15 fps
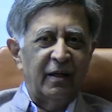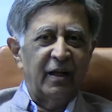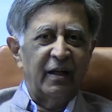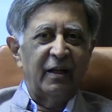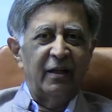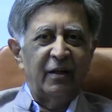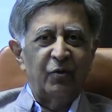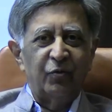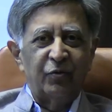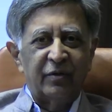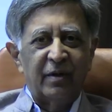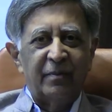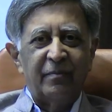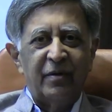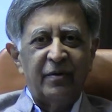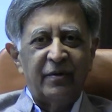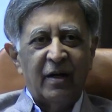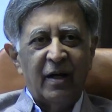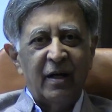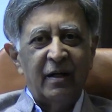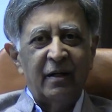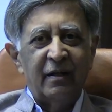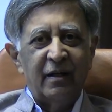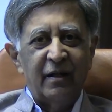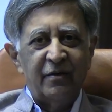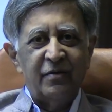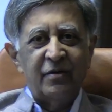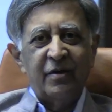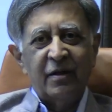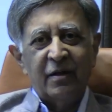getting into some design,
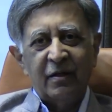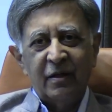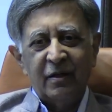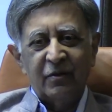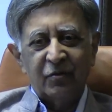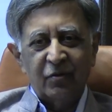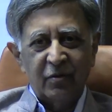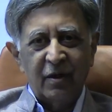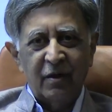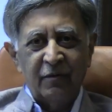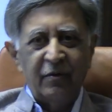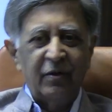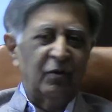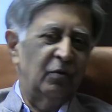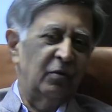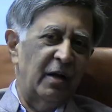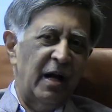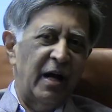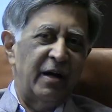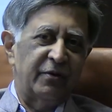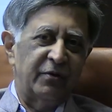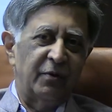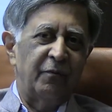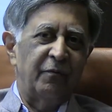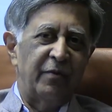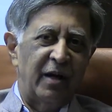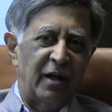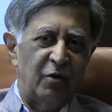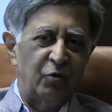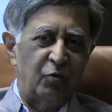engineering, so that we could add some
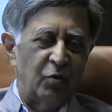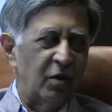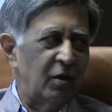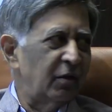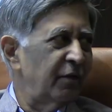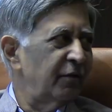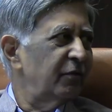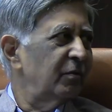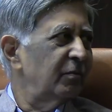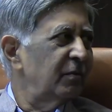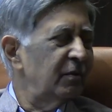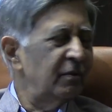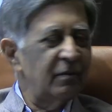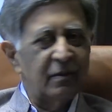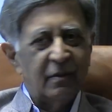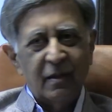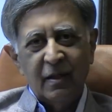value to our customers.